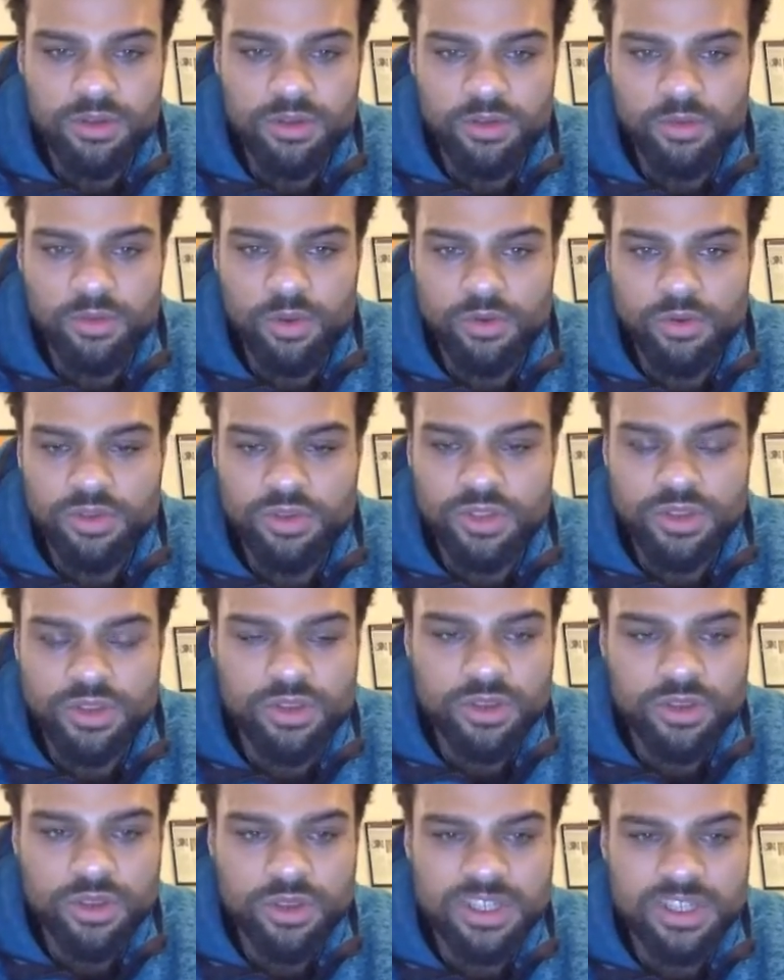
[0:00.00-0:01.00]
What we'll do,
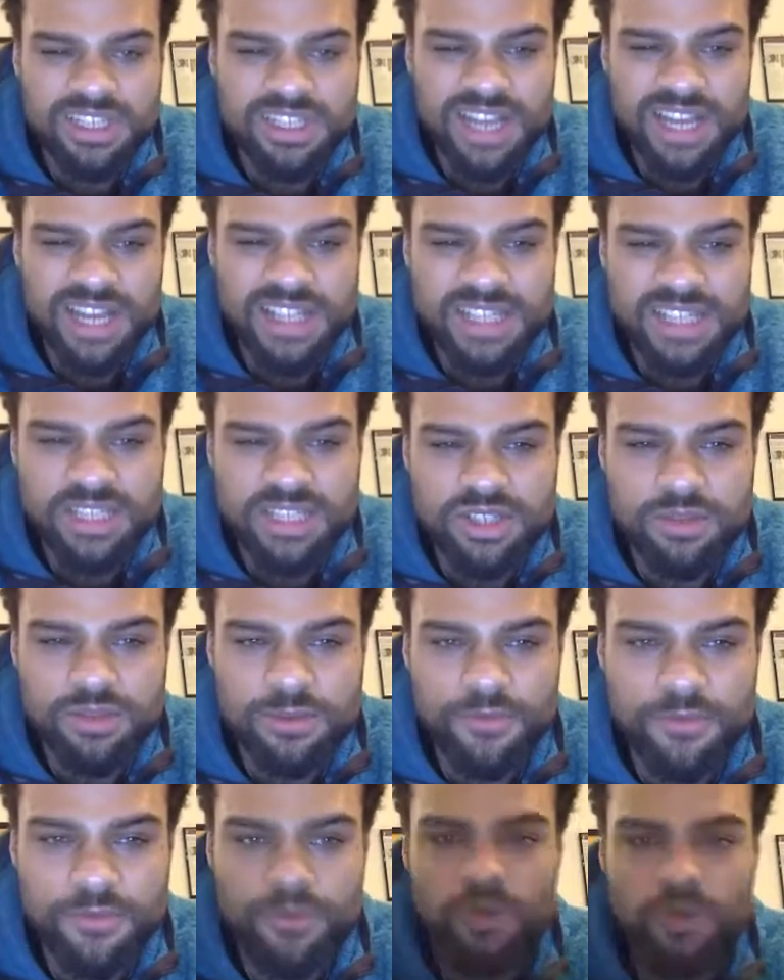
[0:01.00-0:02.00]
because like I said to you
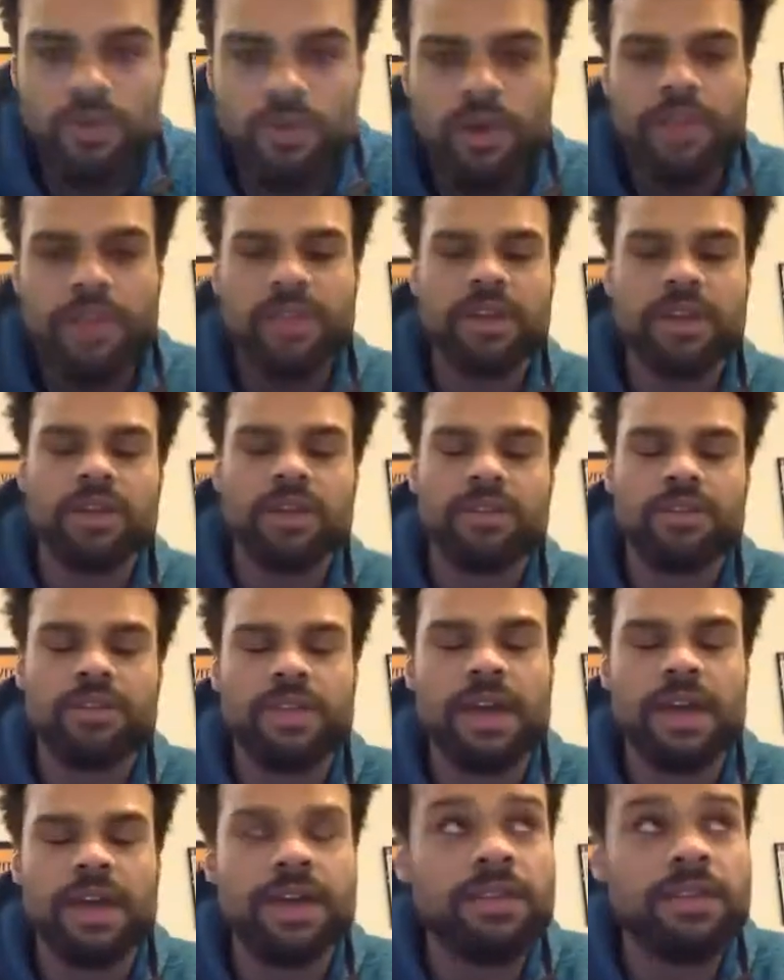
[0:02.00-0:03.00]
before, I think
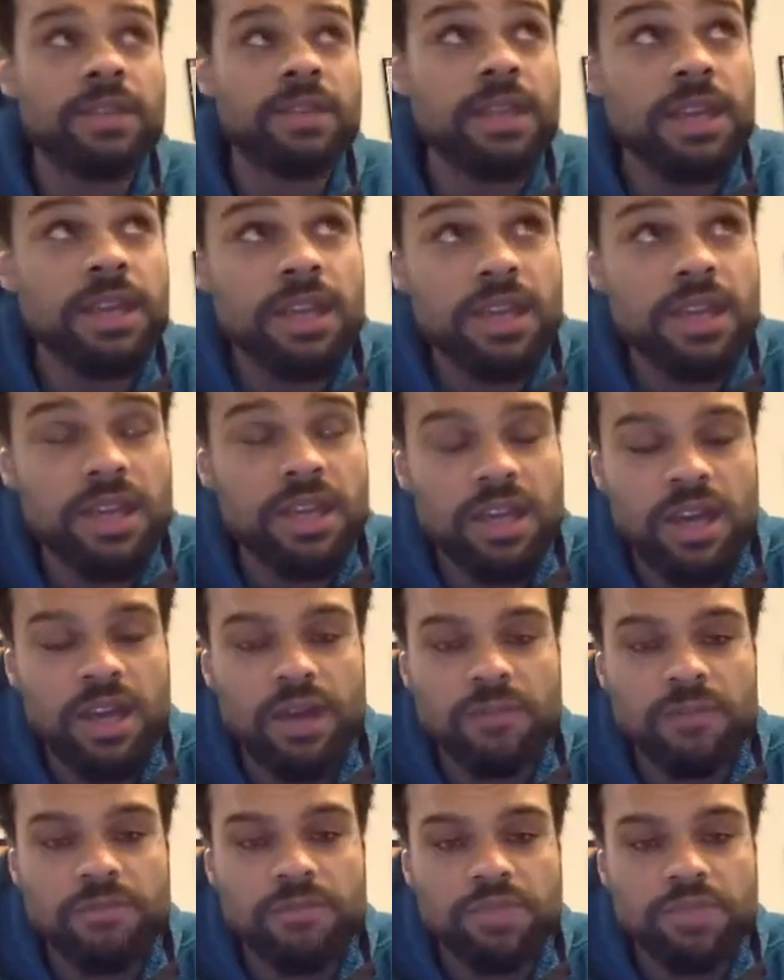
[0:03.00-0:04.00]
that the
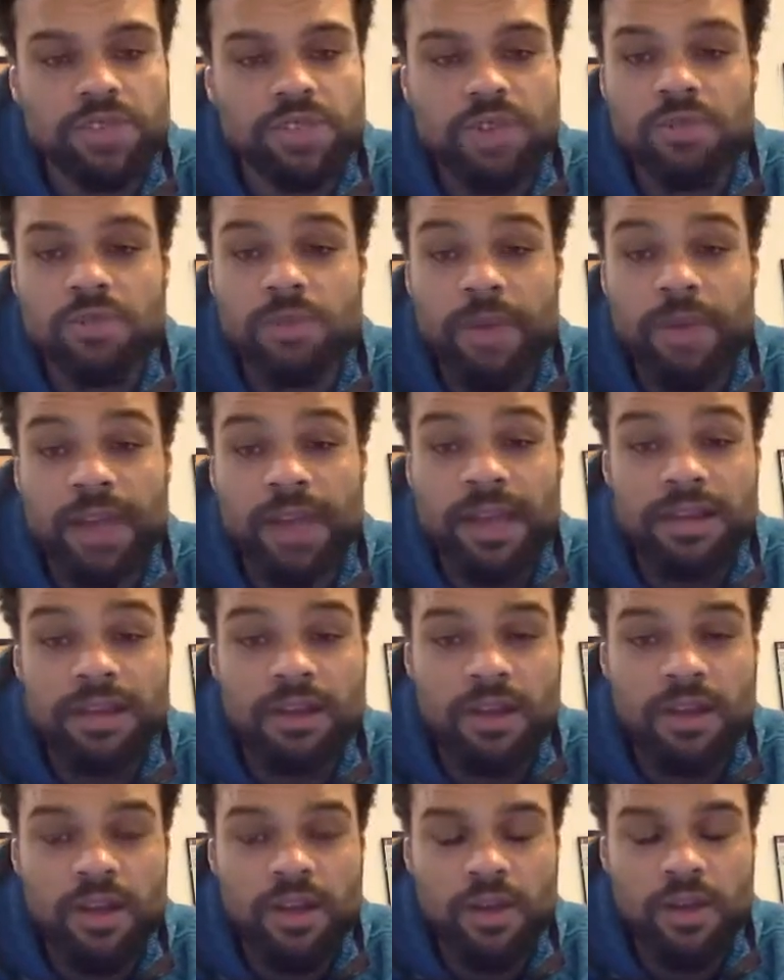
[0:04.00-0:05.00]
shoulder pain
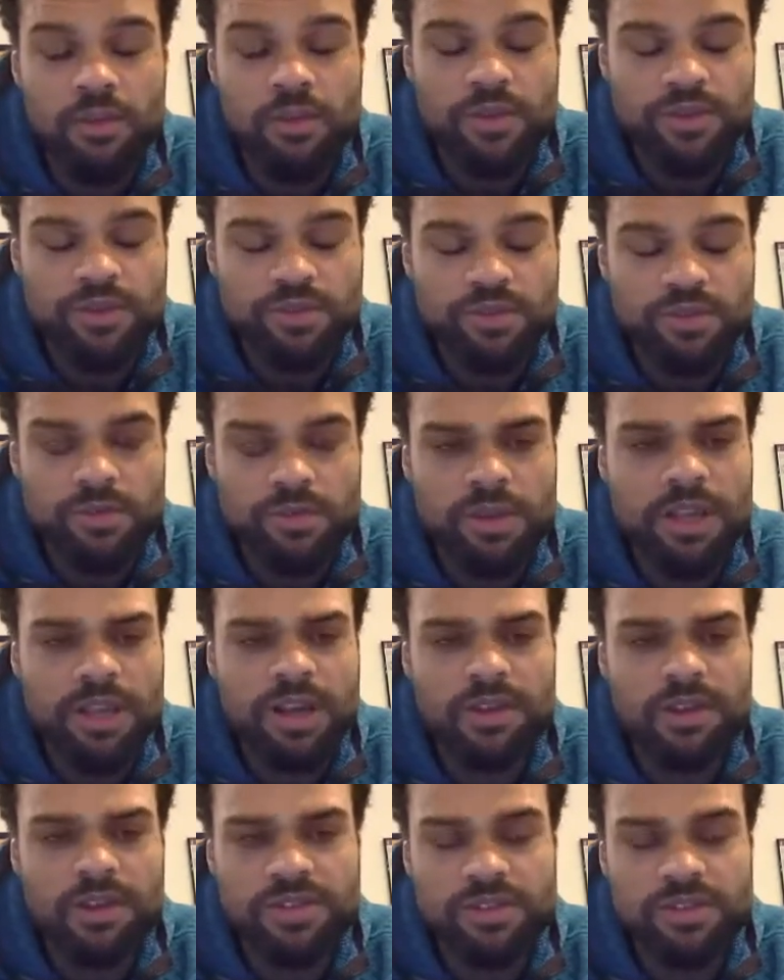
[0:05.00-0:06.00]
was probably
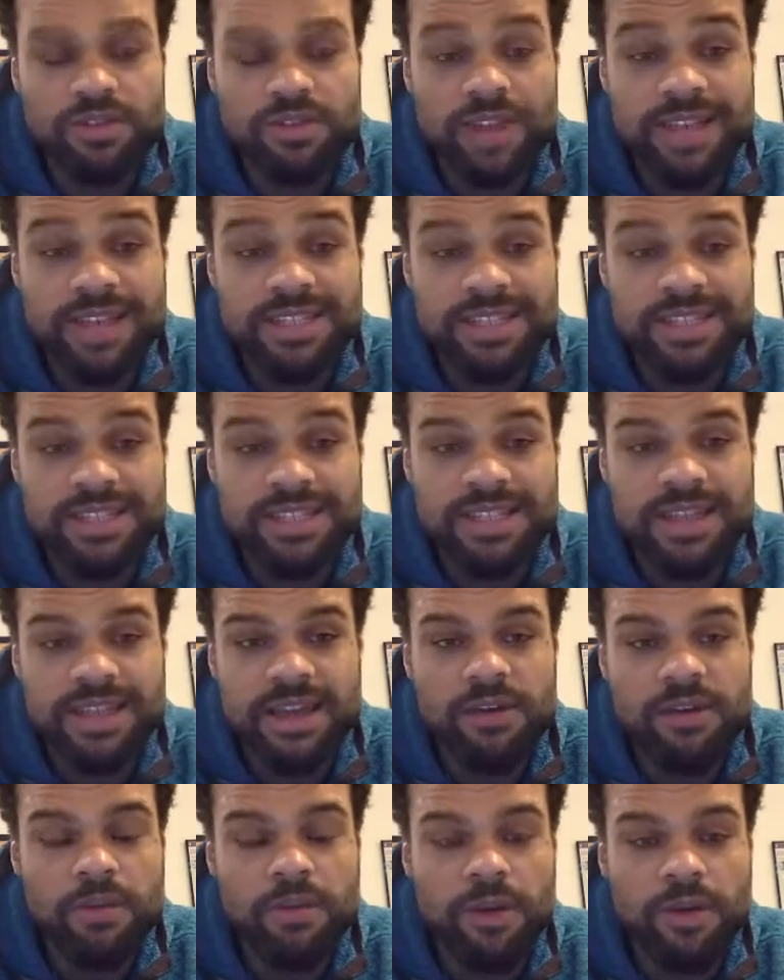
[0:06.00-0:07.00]
closer related to the
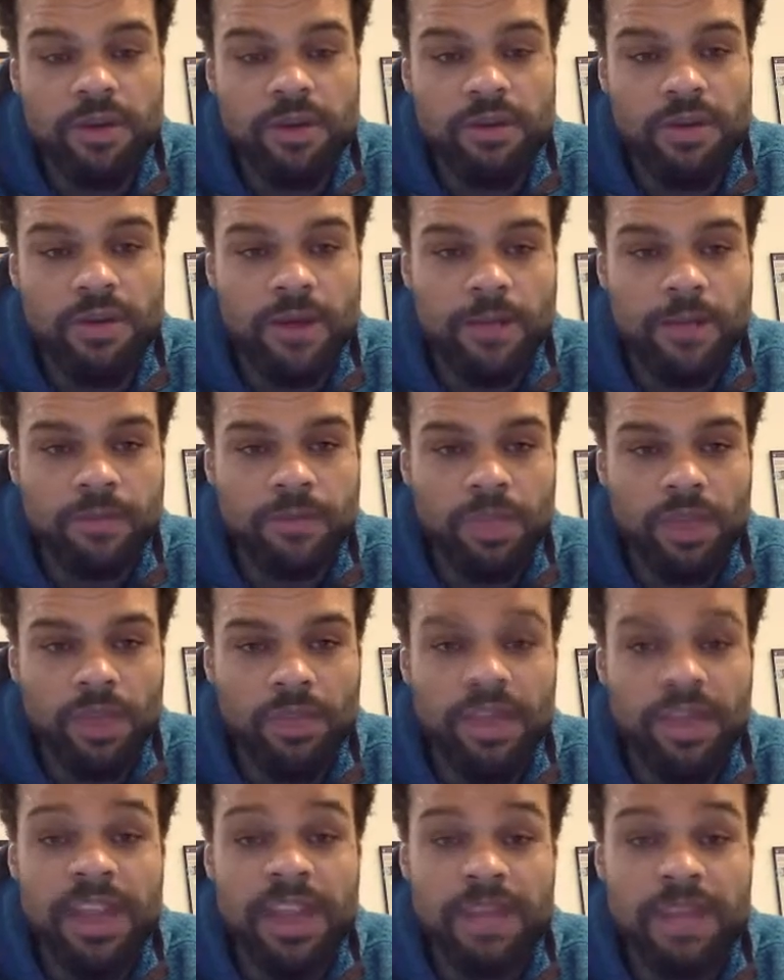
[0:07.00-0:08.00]
elbow
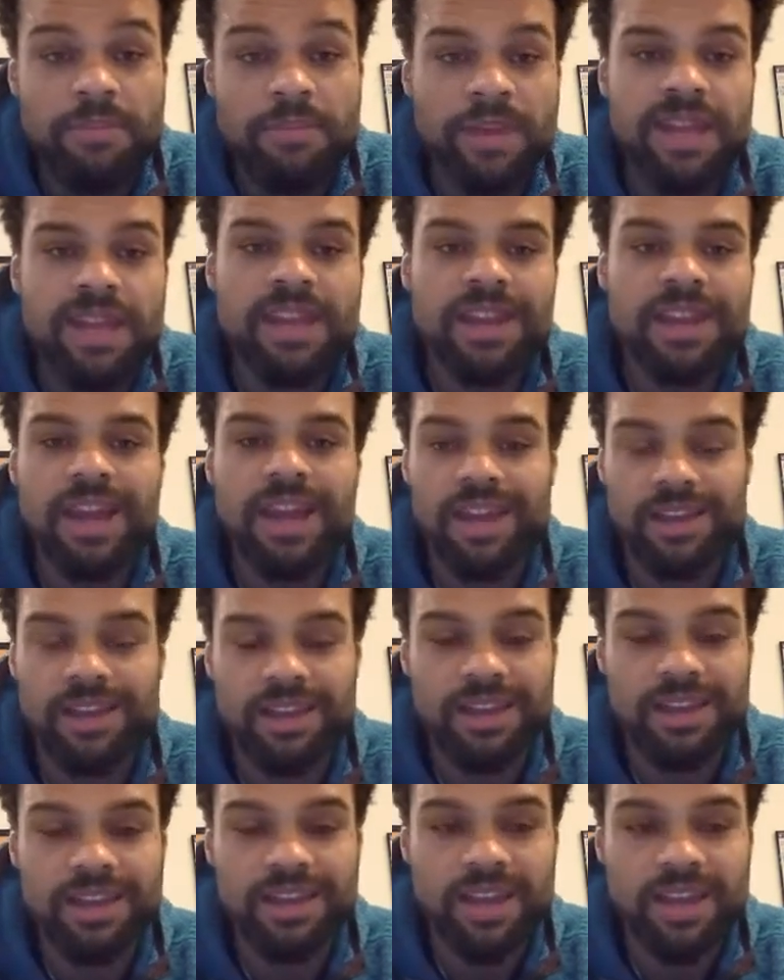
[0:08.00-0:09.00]
than it being like
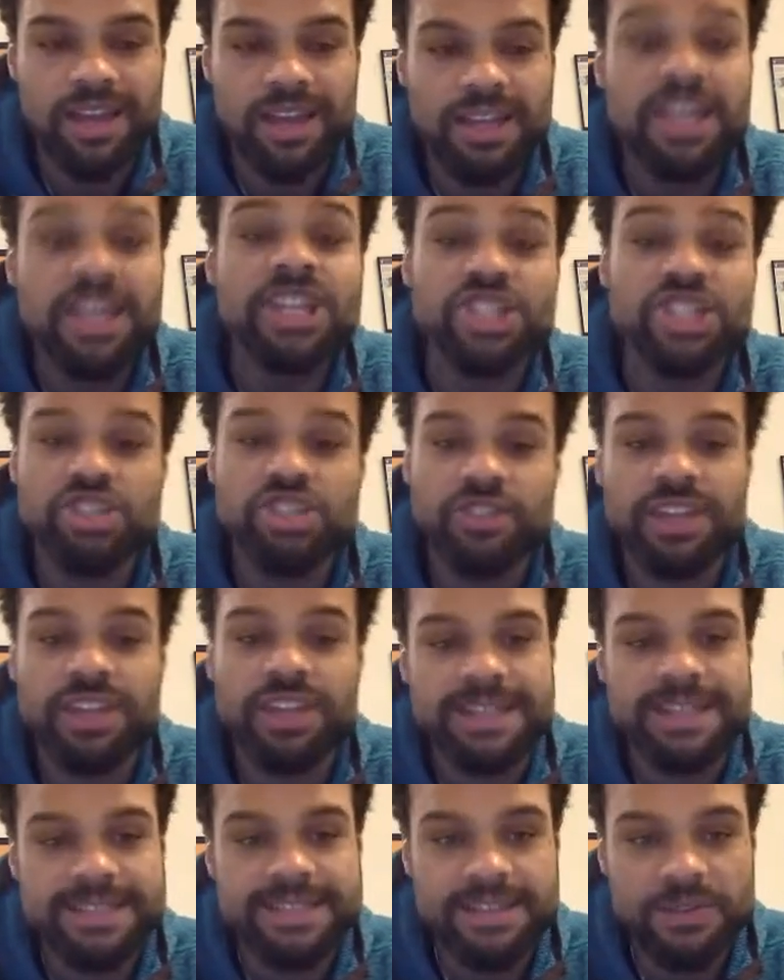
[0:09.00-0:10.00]
an injury in
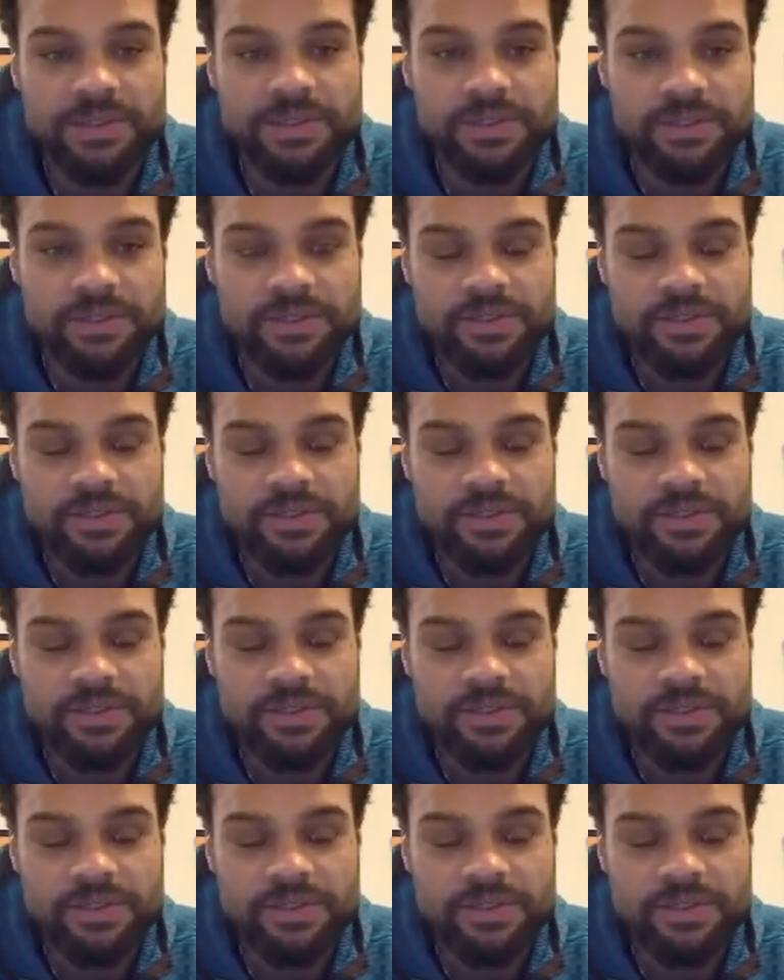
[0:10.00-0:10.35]
itself.